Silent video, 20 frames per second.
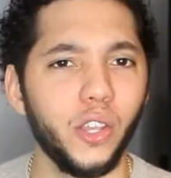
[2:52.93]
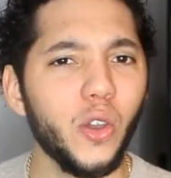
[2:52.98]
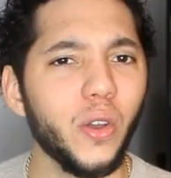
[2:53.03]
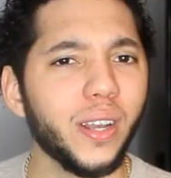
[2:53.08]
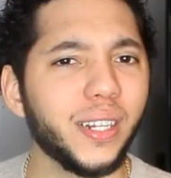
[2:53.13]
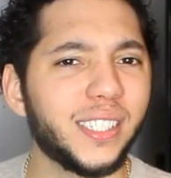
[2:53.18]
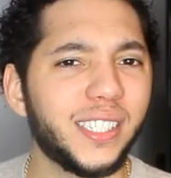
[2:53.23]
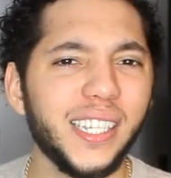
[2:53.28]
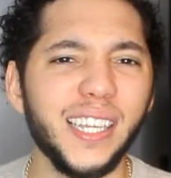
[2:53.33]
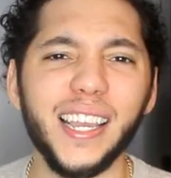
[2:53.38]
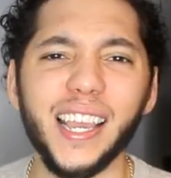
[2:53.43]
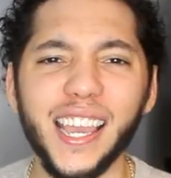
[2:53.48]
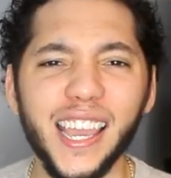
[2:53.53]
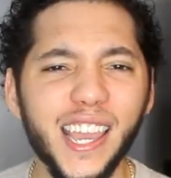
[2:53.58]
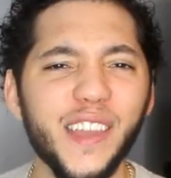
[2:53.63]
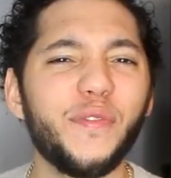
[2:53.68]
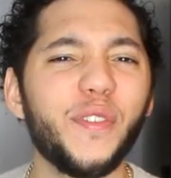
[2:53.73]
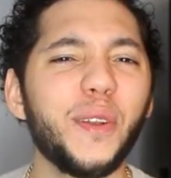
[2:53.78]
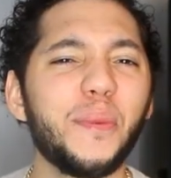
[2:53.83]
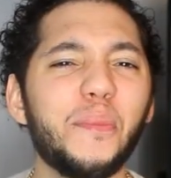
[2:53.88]
You can see
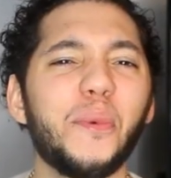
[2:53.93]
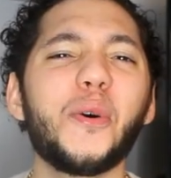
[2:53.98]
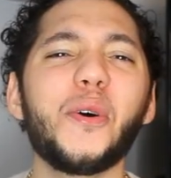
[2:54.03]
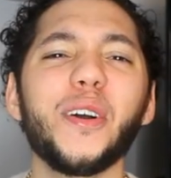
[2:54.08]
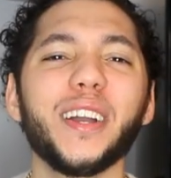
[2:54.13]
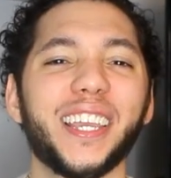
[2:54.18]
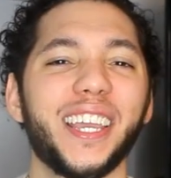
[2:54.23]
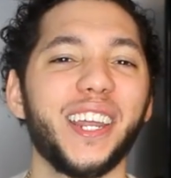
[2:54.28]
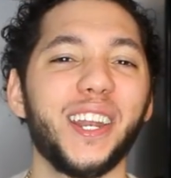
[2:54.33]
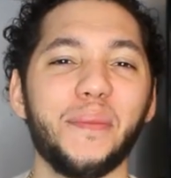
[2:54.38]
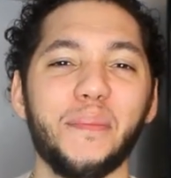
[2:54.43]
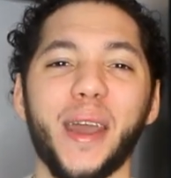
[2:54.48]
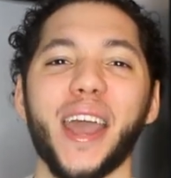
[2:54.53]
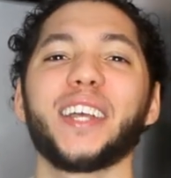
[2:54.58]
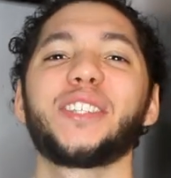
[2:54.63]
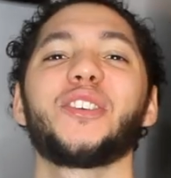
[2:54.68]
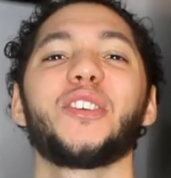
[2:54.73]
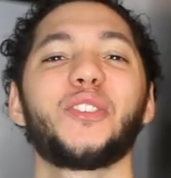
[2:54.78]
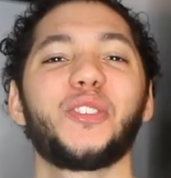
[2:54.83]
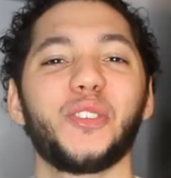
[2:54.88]
even more
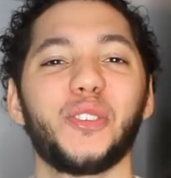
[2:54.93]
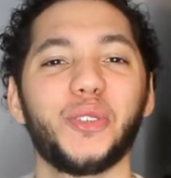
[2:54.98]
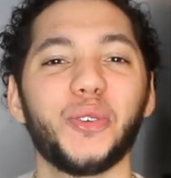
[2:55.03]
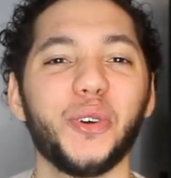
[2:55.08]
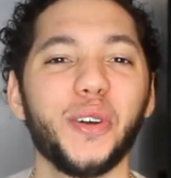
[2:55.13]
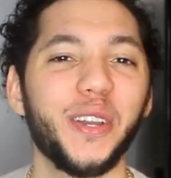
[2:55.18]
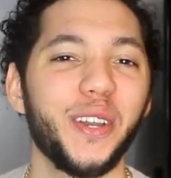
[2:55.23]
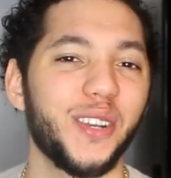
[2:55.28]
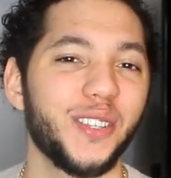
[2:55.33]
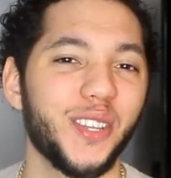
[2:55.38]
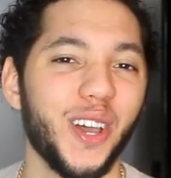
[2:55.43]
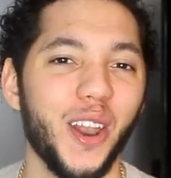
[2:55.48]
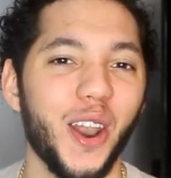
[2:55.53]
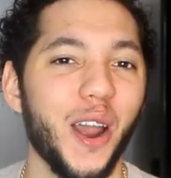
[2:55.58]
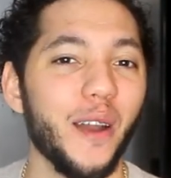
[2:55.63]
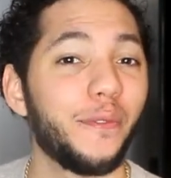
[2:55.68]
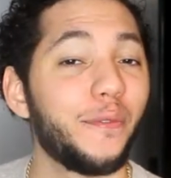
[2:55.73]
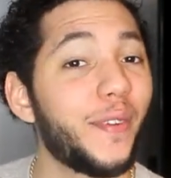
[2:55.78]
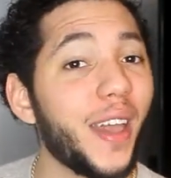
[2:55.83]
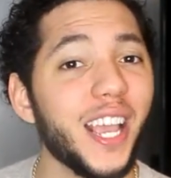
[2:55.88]
KineMaster tutorials on
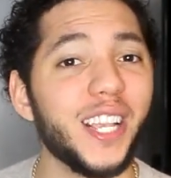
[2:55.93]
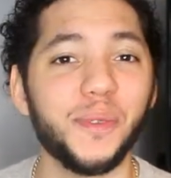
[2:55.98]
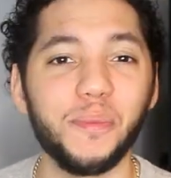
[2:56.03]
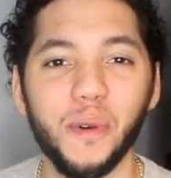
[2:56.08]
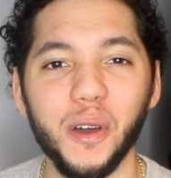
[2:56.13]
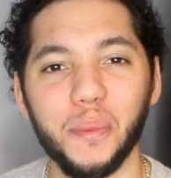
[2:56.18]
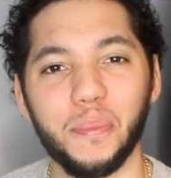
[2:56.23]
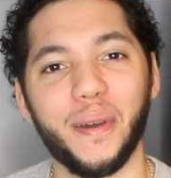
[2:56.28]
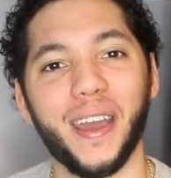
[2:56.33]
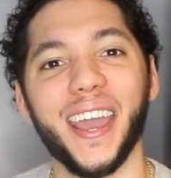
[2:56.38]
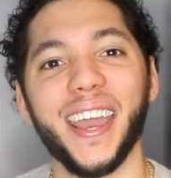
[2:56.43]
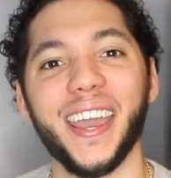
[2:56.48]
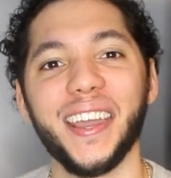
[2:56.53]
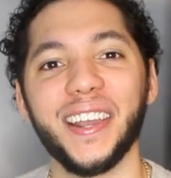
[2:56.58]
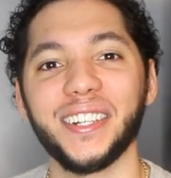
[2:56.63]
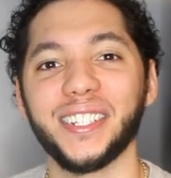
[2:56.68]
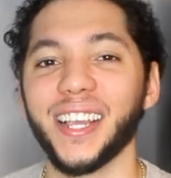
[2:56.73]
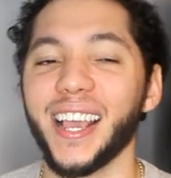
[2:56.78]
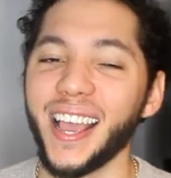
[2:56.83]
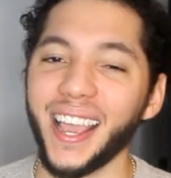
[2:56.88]
our Facebook
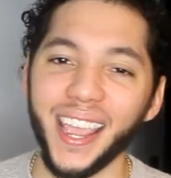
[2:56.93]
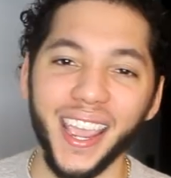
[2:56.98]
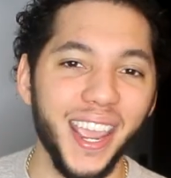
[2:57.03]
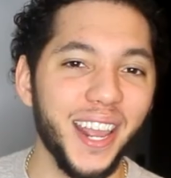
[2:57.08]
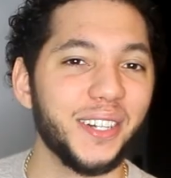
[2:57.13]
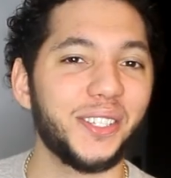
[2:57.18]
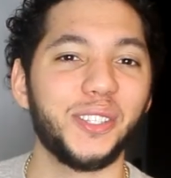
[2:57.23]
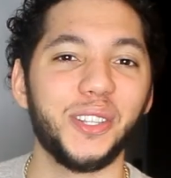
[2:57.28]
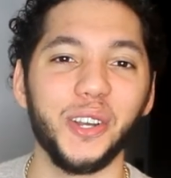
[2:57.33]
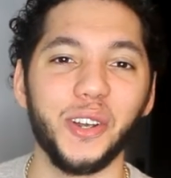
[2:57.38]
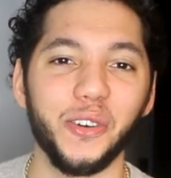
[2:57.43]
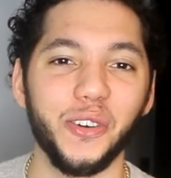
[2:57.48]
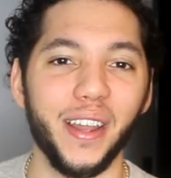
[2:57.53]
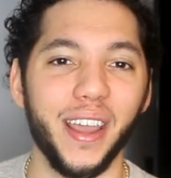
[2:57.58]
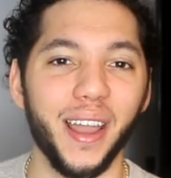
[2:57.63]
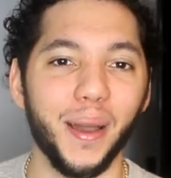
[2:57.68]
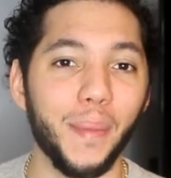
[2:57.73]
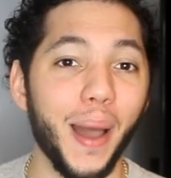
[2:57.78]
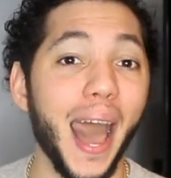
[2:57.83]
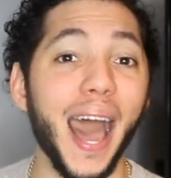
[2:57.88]
page,
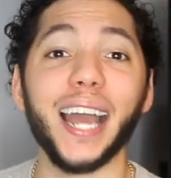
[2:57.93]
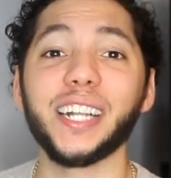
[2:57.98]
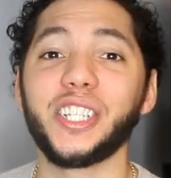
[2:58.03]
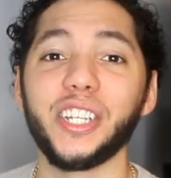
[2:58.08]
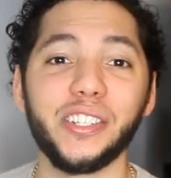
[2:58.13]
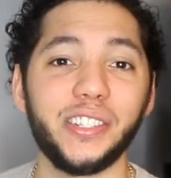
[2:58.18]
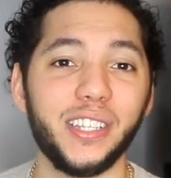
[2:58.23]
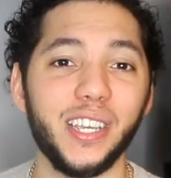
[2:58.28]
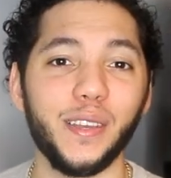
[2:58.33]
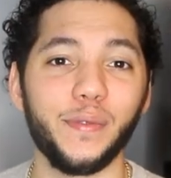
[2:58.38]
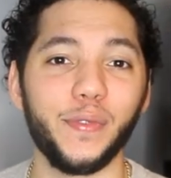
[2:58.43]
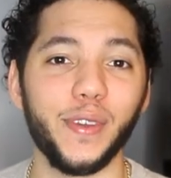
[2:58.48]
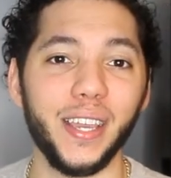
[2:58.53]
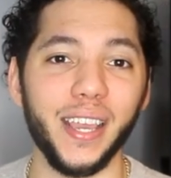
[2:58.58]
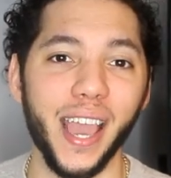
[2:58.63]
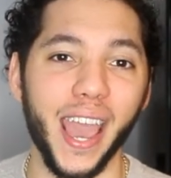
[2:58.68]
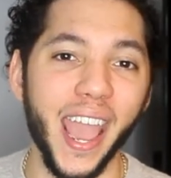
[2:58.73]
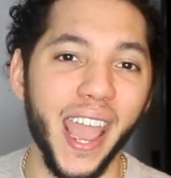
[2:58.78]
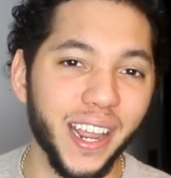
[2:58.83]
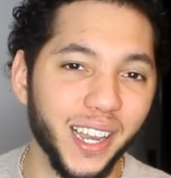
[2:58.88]
Instagram,
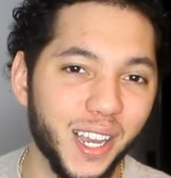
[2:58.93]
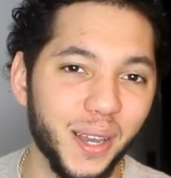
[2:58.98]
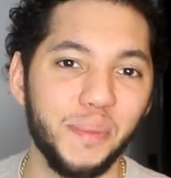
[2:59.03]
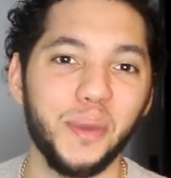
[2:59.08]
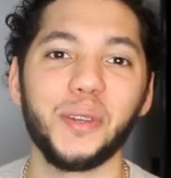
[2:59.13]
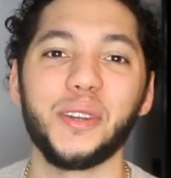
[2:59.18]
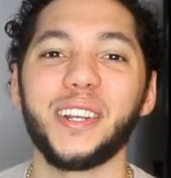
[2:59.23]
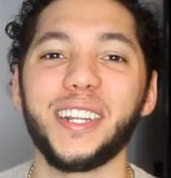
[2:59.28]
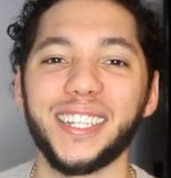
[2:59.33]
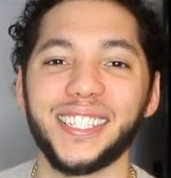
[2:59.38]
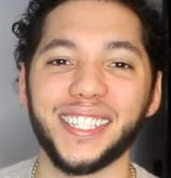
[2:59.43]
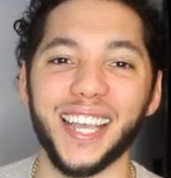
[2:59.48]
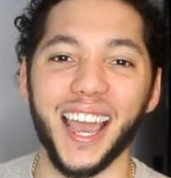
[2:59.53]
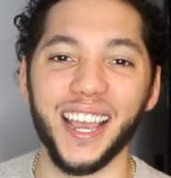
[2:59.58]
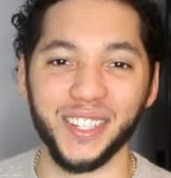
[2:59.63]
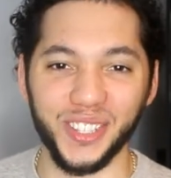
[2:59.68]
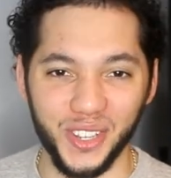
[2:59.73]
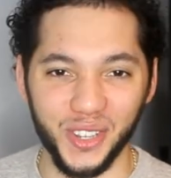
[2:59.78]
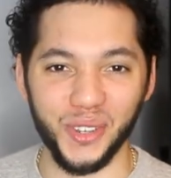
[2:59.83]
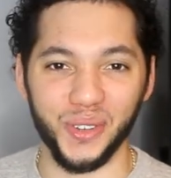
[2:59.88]
IGTV, and community
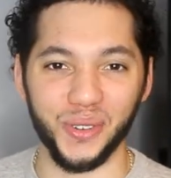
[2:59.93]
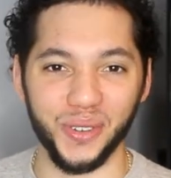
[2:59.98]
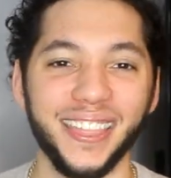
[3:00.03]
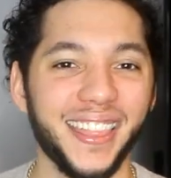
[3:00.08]
site too.